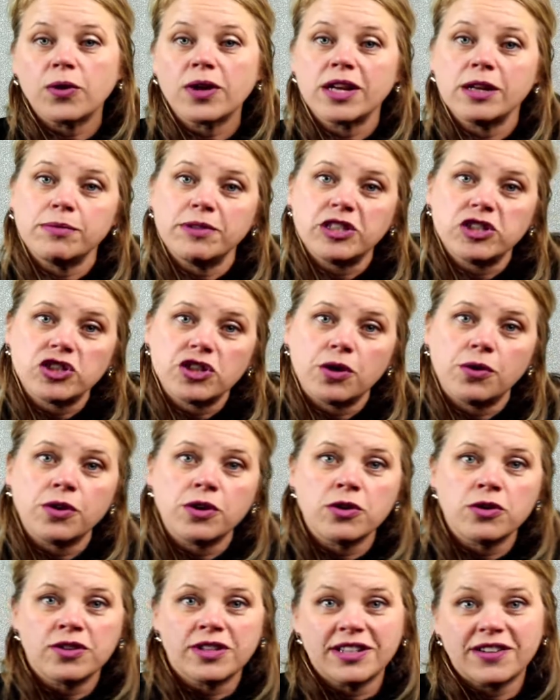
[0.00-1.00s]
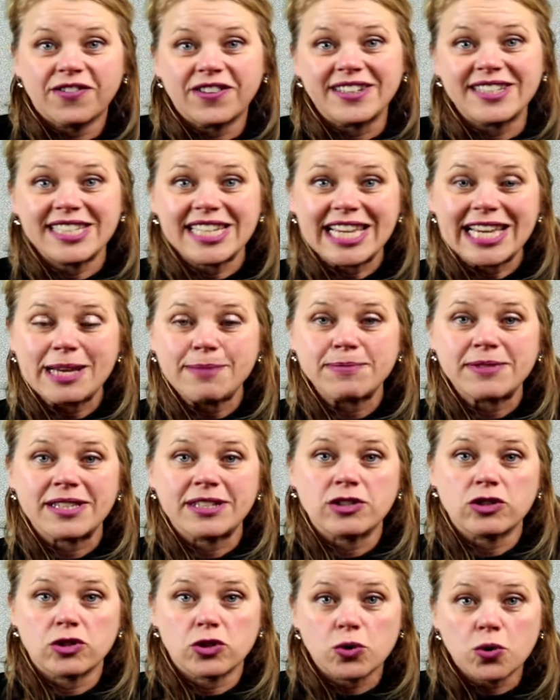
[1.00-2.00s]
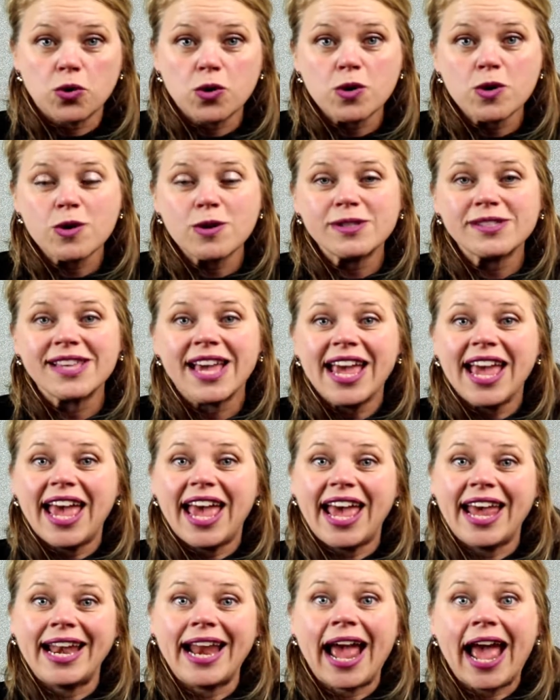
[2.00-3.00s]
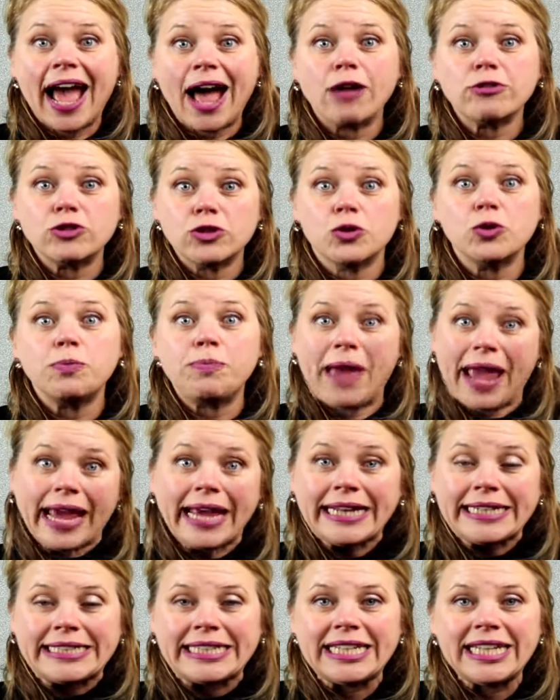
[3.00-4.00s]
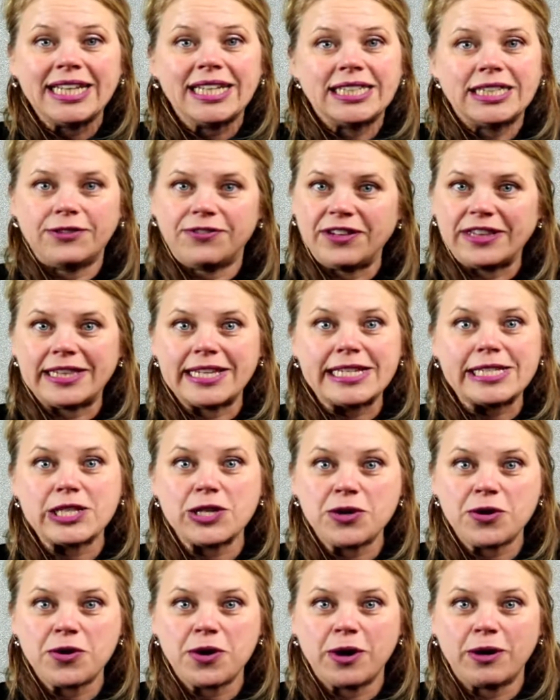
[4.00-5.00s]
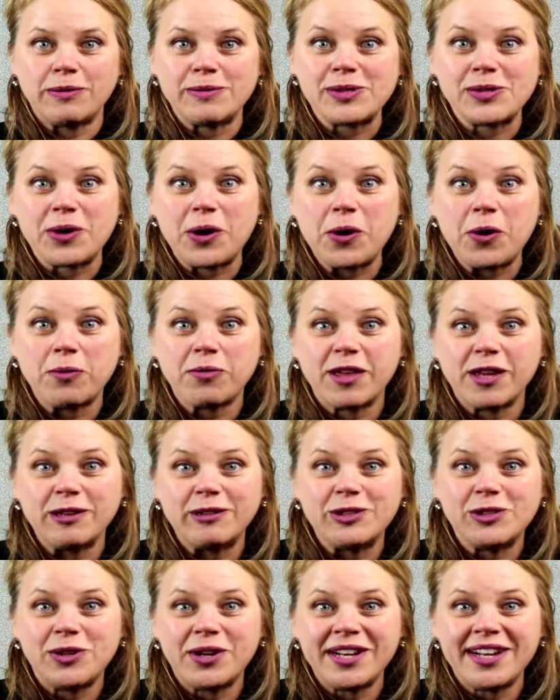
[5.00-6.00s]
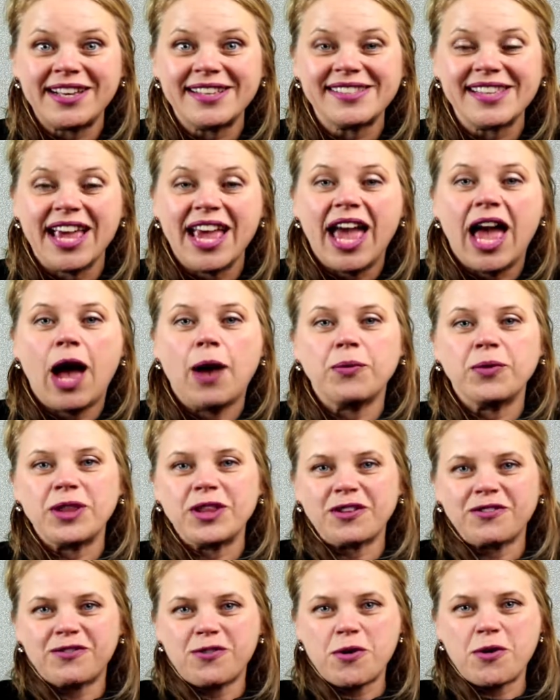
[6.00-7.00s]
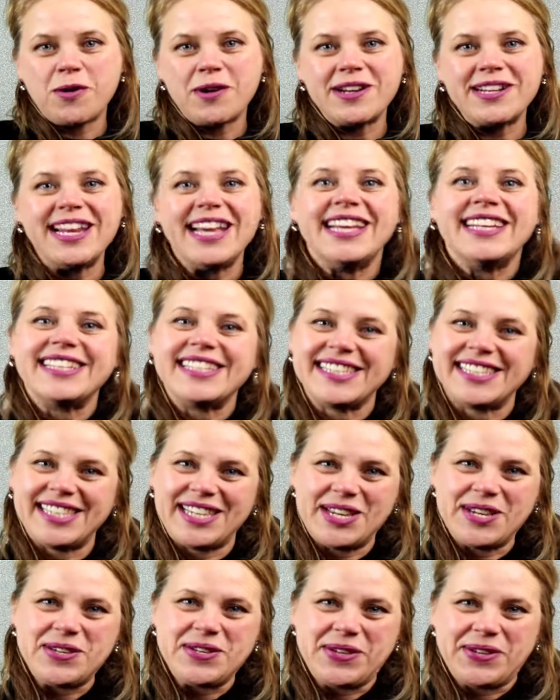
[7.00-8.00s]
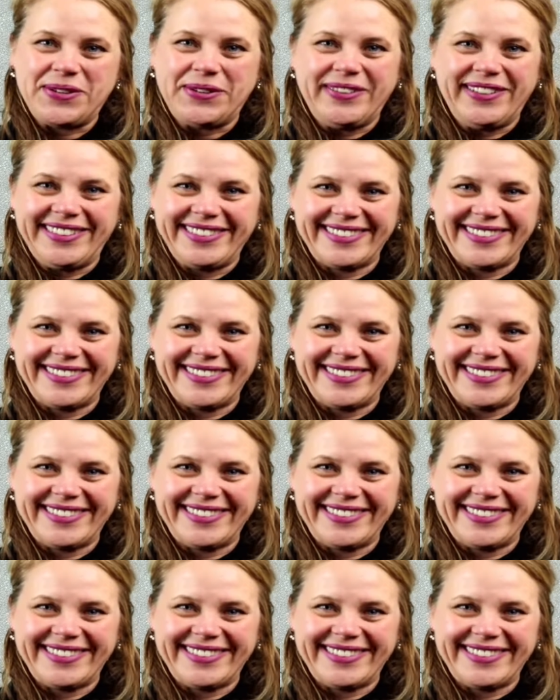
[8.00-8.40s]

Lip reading: we're going to be showing you the different tips and tutorials and how to paint different things in your home. So I hope that you join us, and we look forward to seeing you.